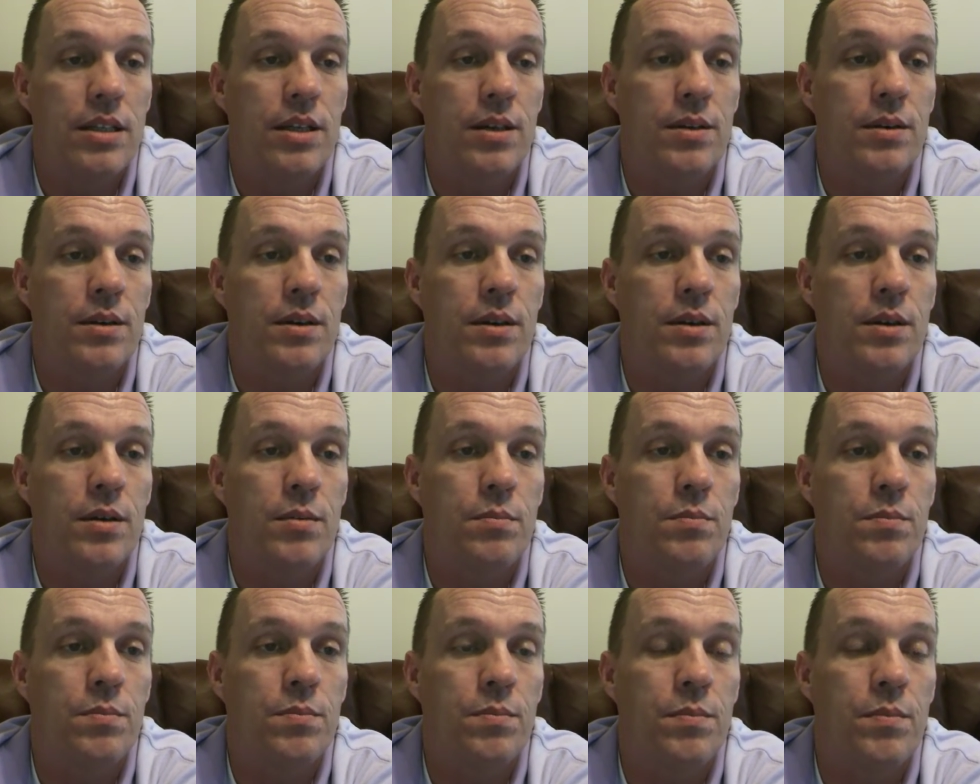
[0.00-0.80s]
the
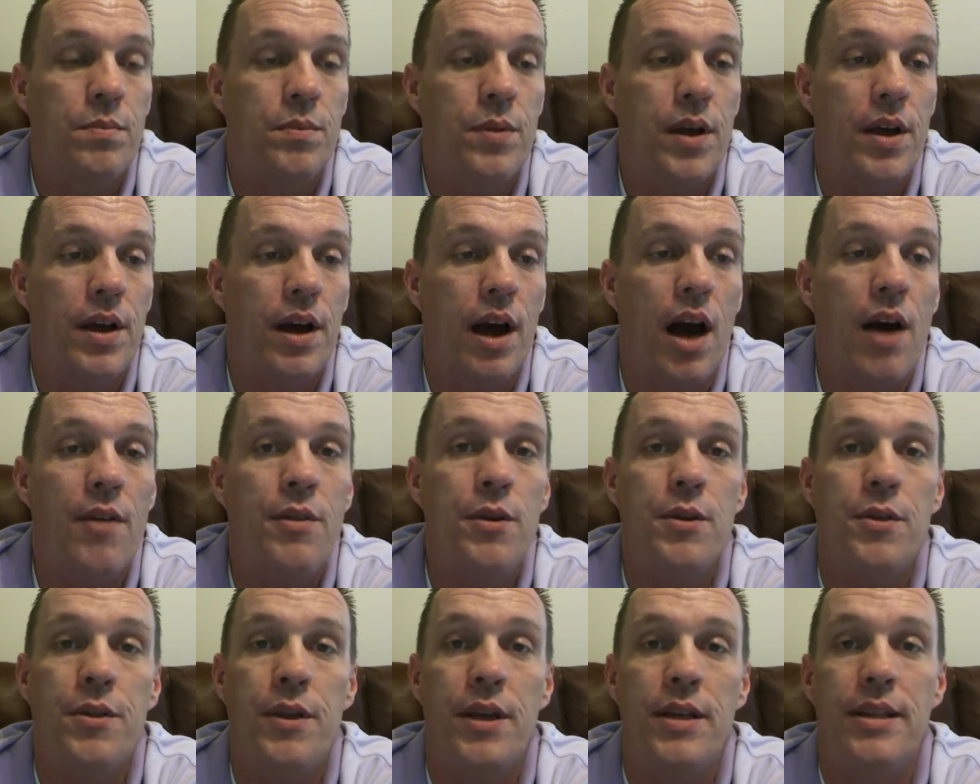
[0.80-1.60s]
the
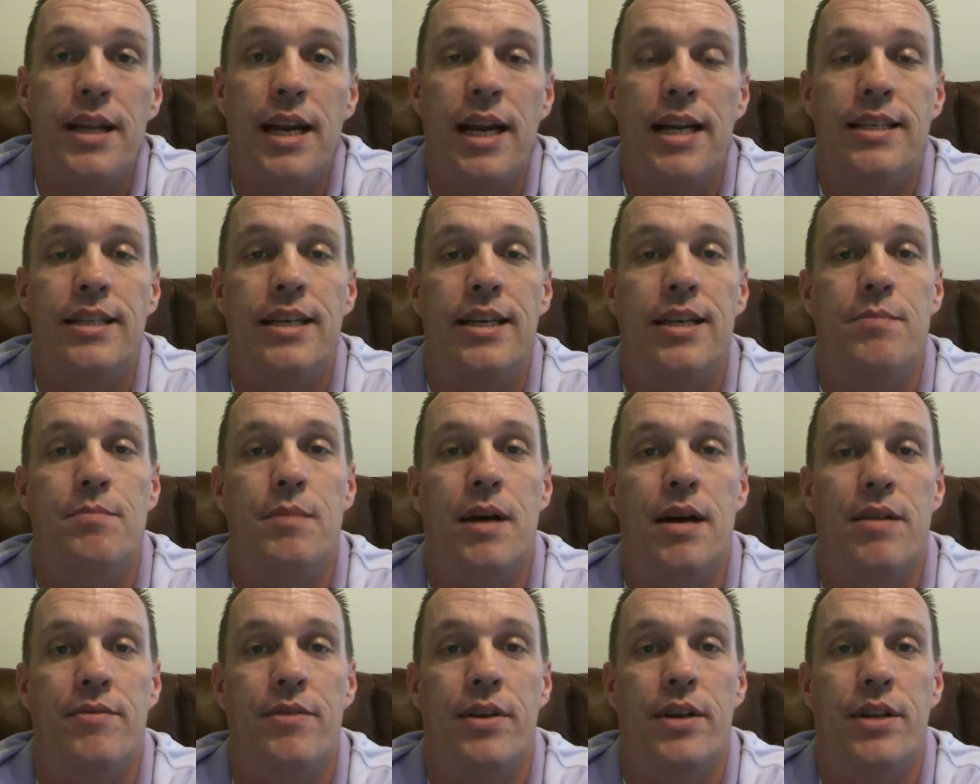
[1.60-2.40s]
other thing that I did in
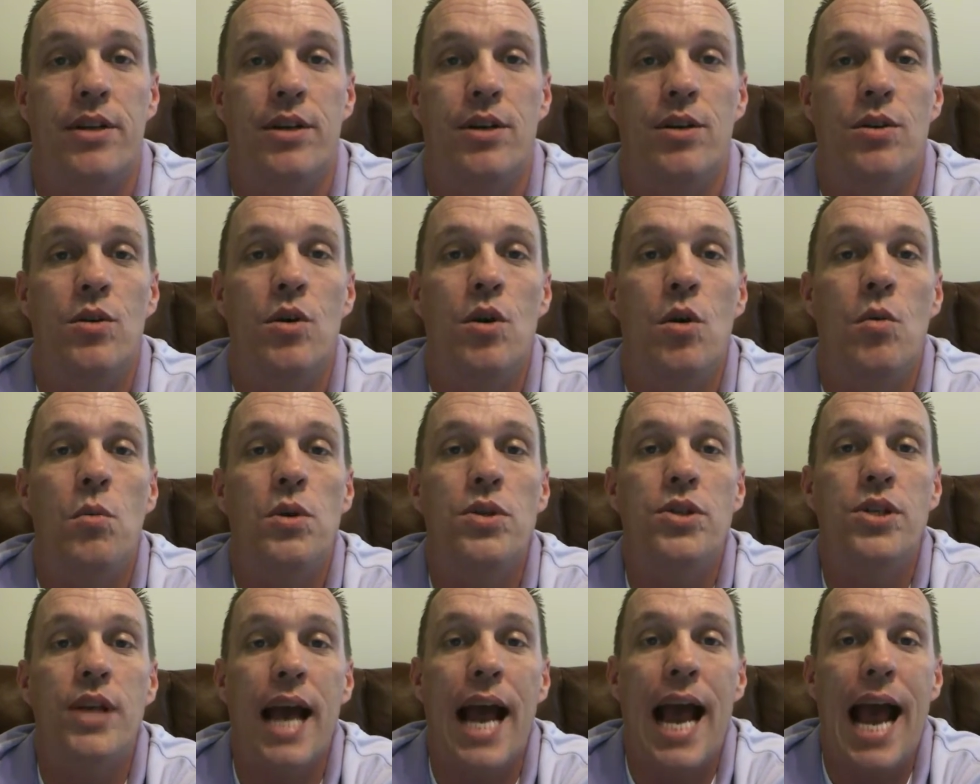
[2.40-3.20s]
my video
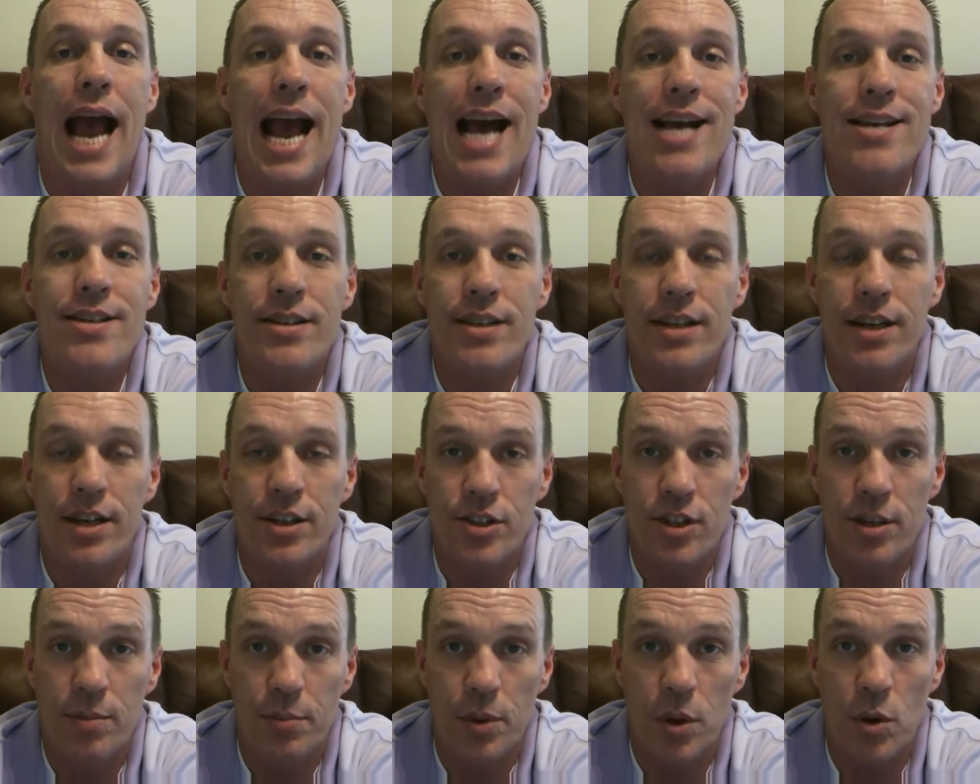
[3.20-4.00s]
was ask a
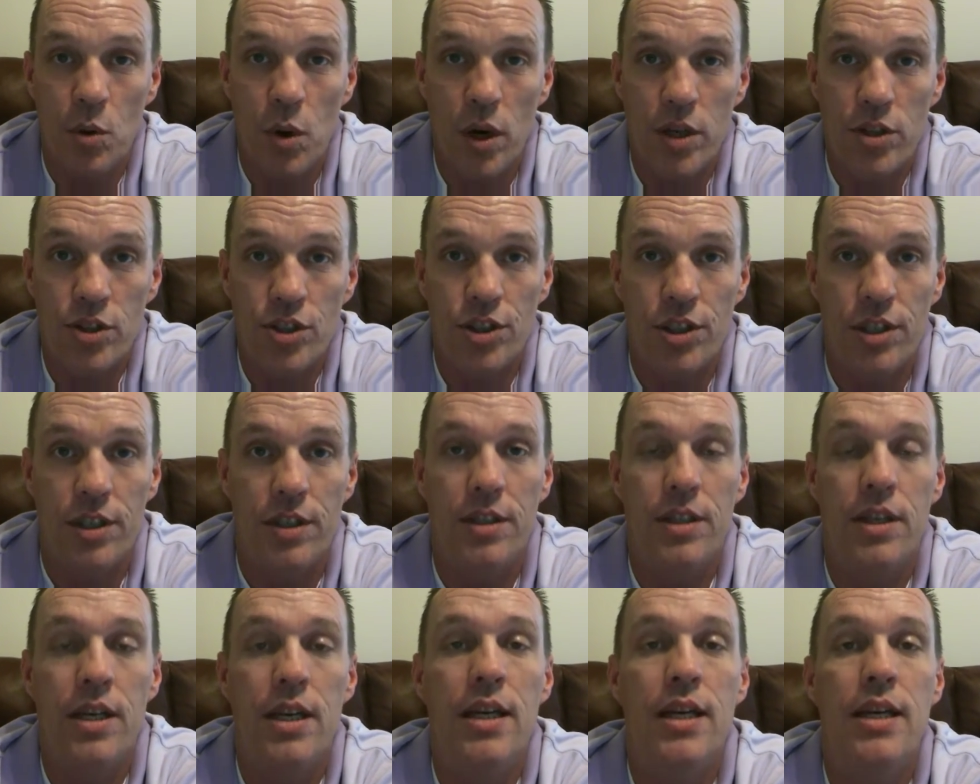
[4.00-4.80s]
simple
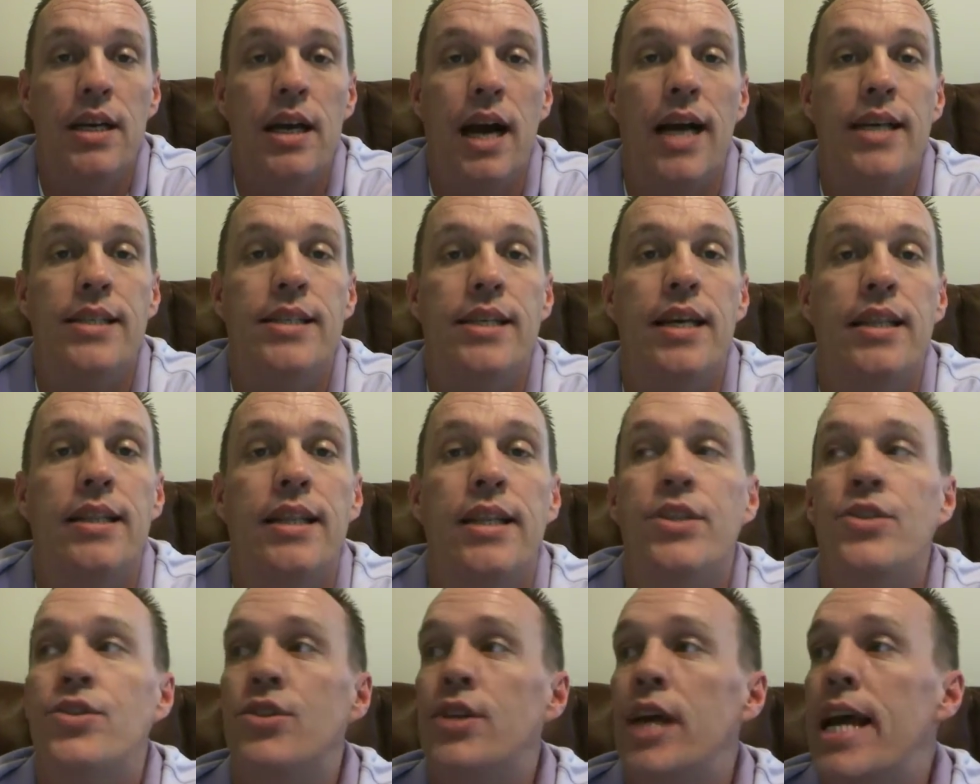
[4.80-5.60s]
question. I said,
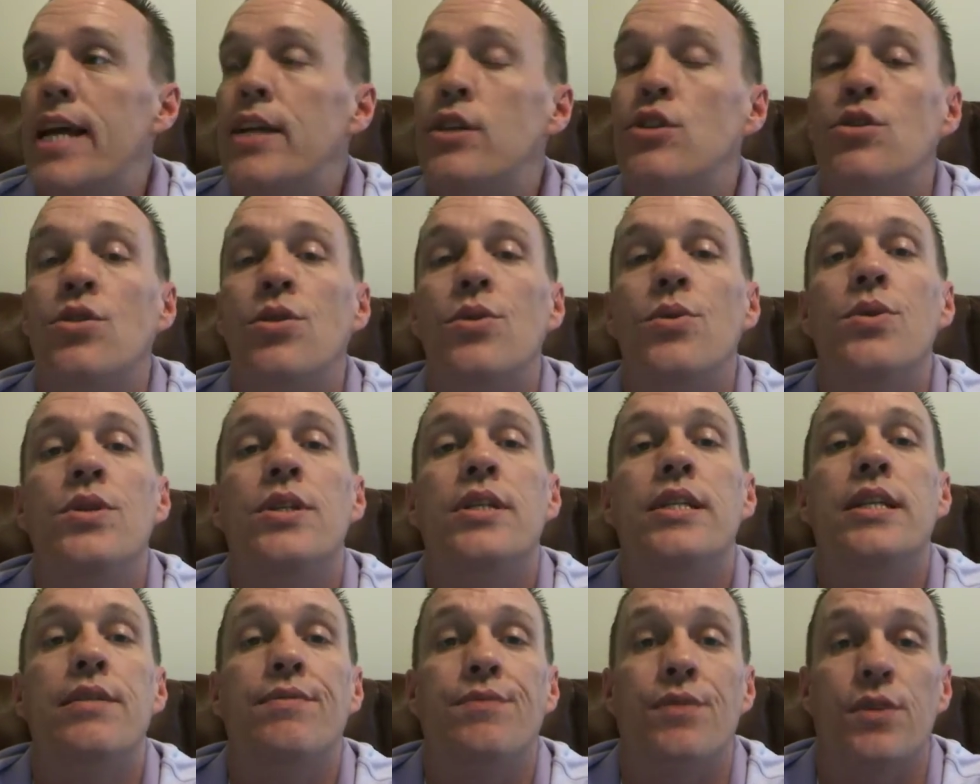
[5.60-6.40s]
let's take two
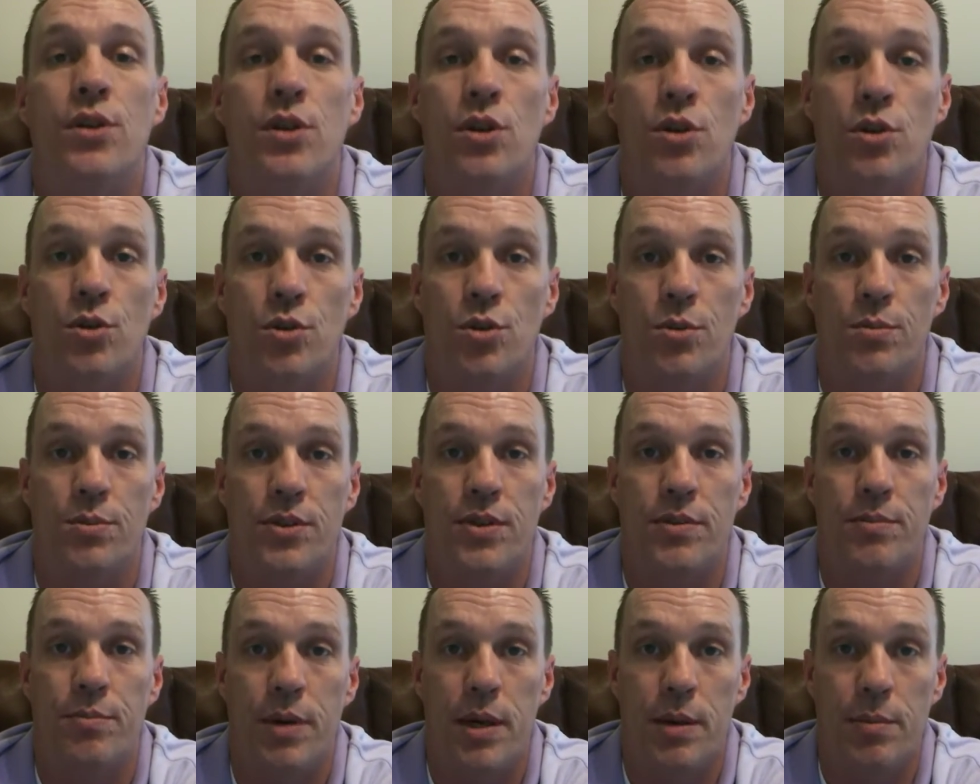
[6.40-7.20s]
different
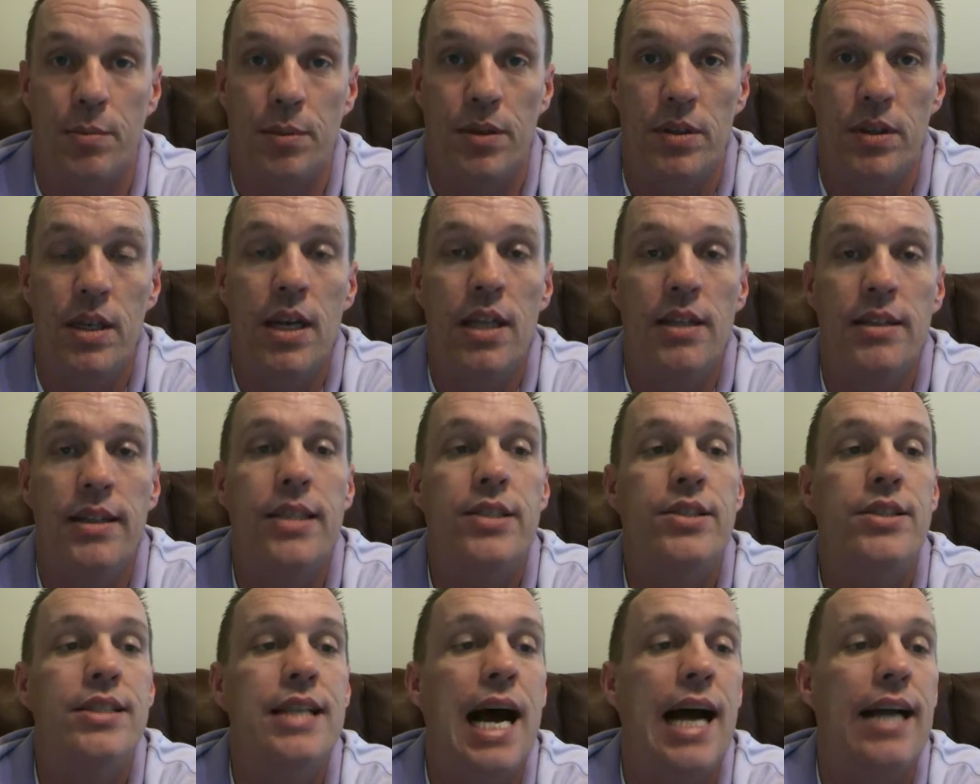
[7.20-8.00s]
groups of people.
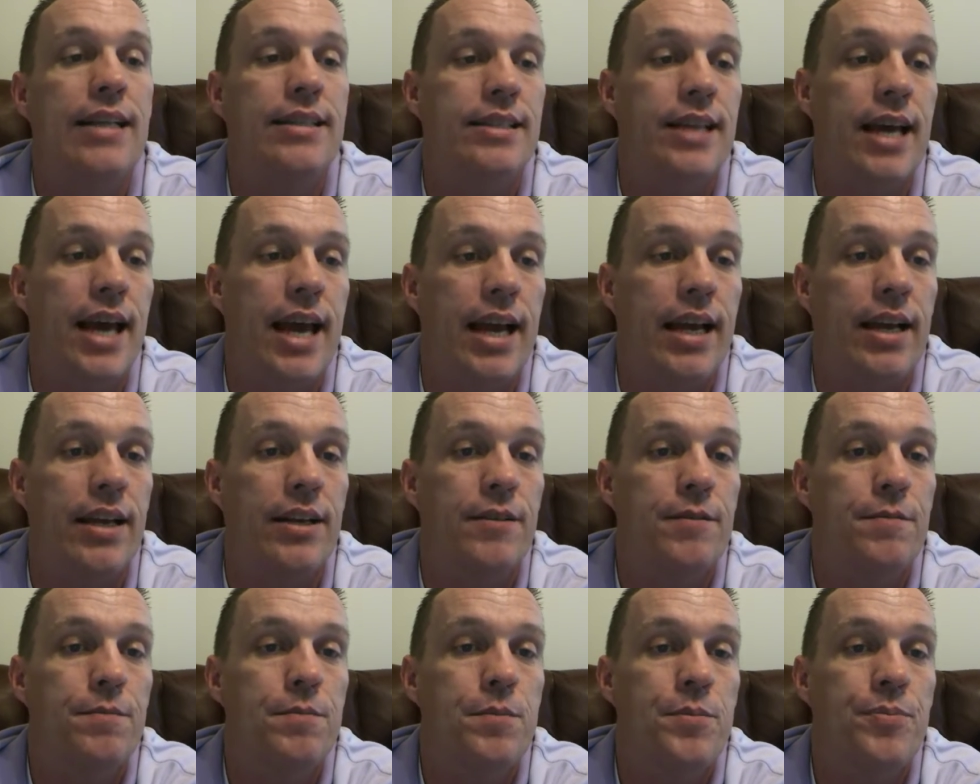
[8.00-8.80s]
Let's not
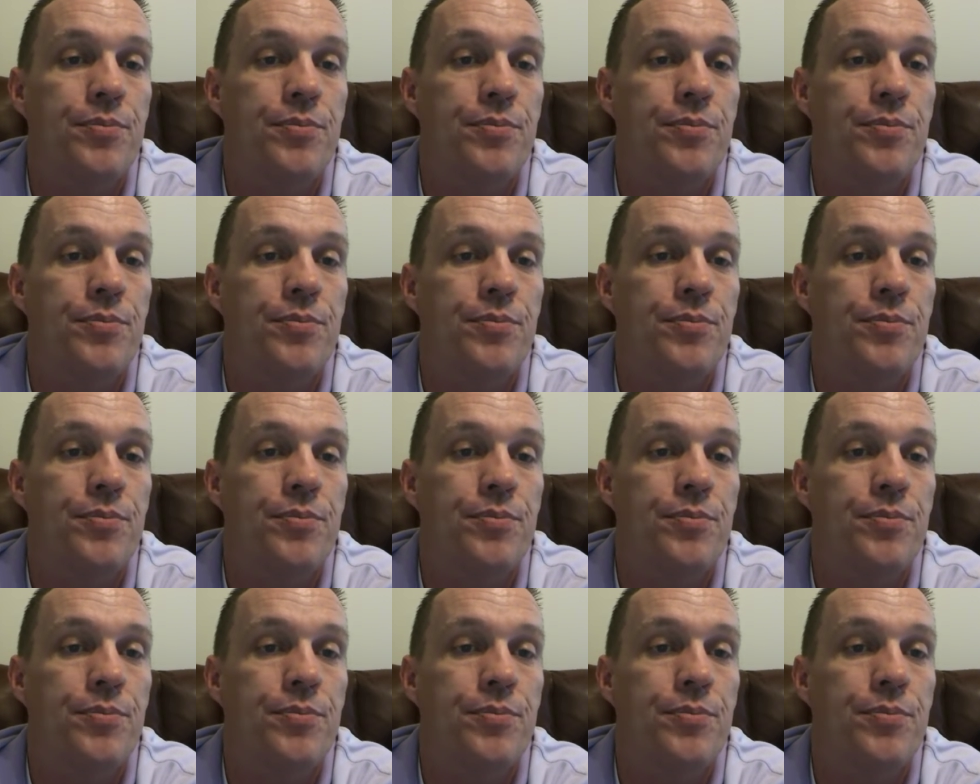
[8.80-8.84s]
take